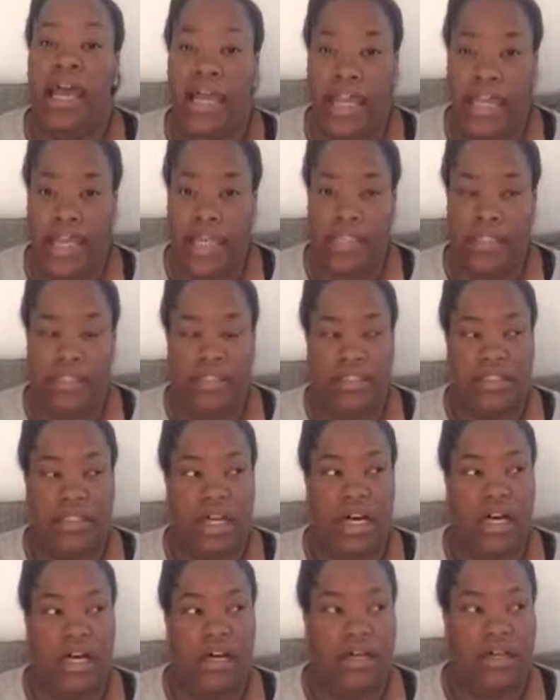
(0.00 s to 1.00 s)

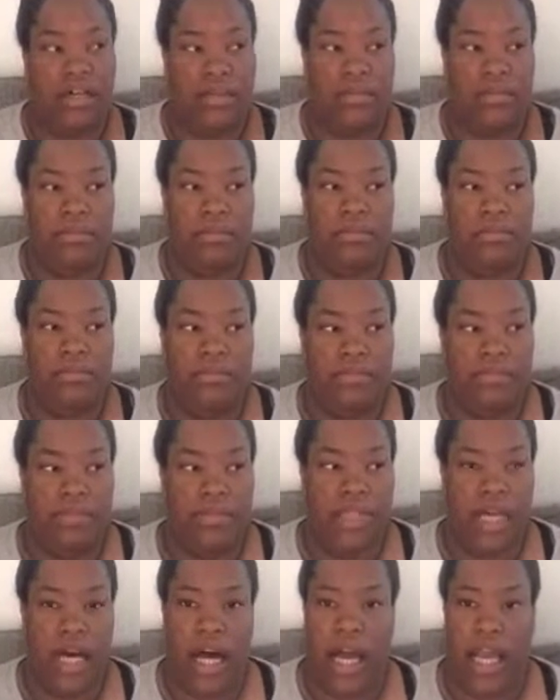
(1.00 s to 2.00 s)
And I
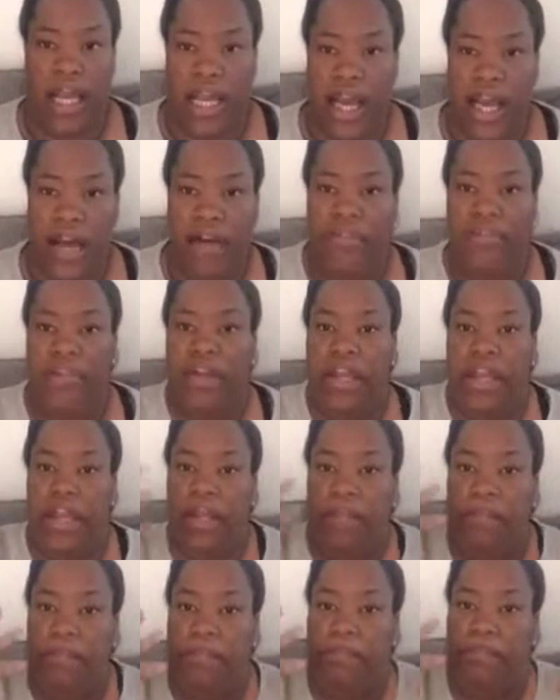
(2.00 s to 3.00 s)
have
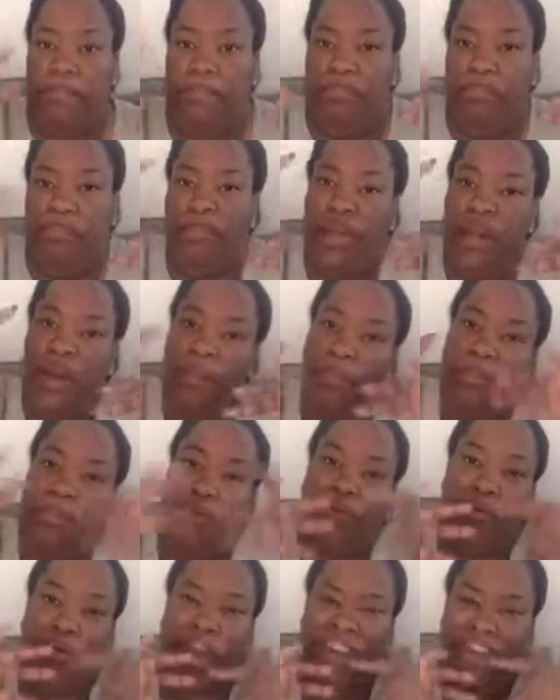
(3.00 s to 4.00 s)
a, not
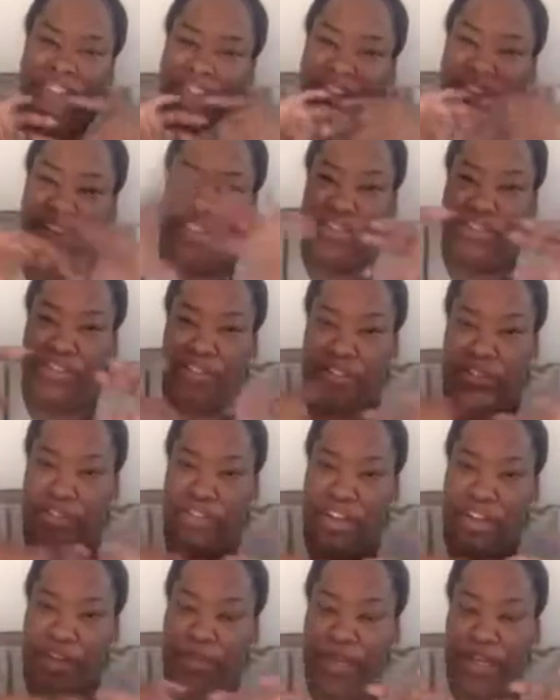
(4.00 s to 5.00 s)
private
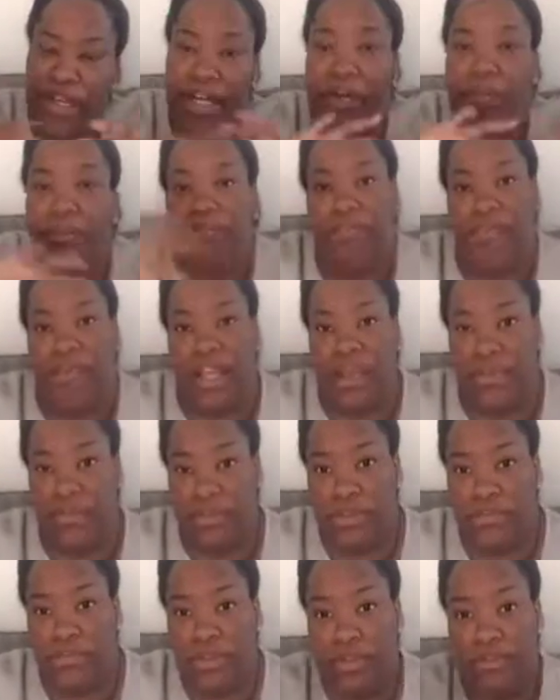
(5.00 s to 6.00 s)
Instagram account, but I
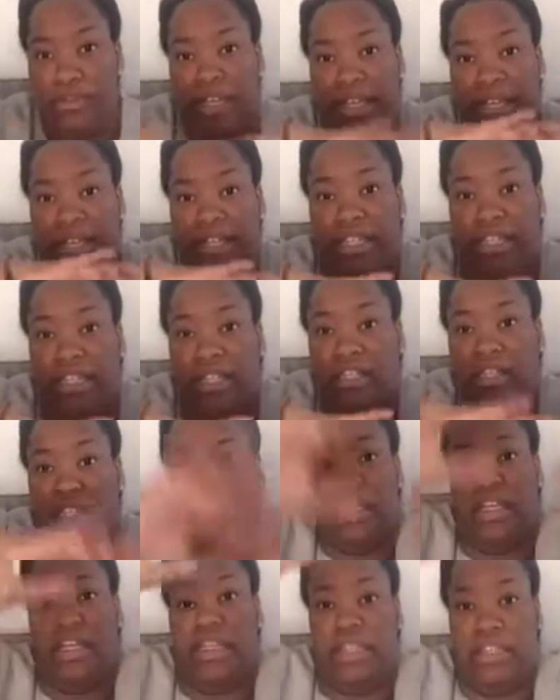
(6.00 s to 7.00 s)
will be making
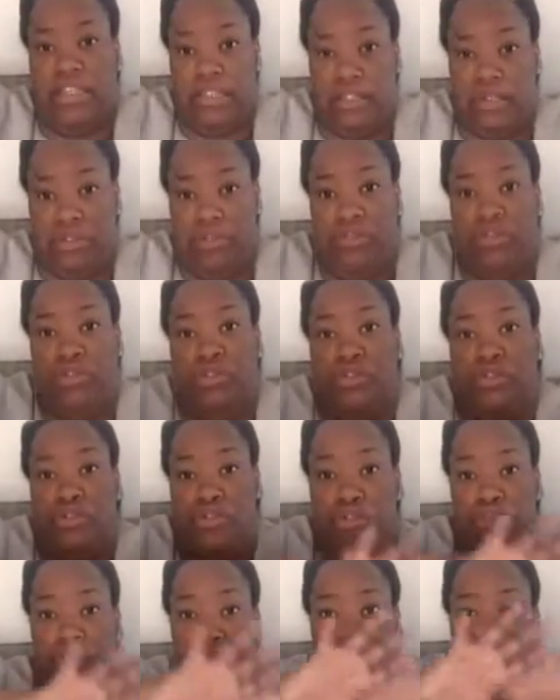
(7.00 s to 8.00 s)
a
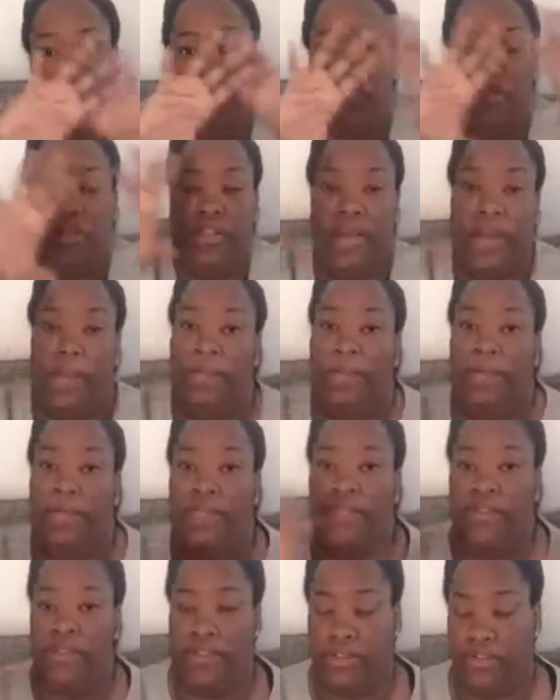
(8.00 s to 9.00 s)
YouTube type
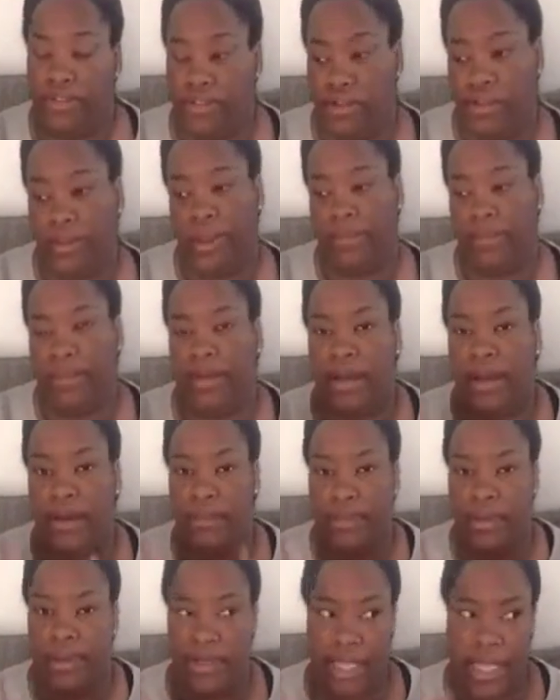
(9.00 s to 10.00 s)
of Instagram
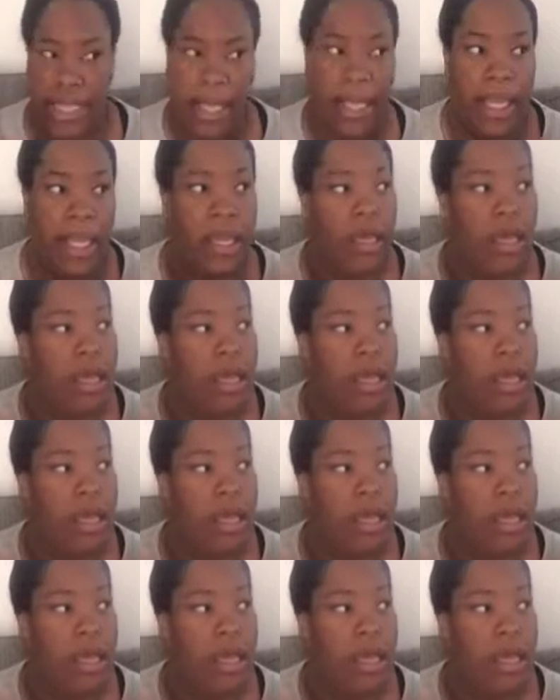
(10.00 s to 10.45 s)
account one day.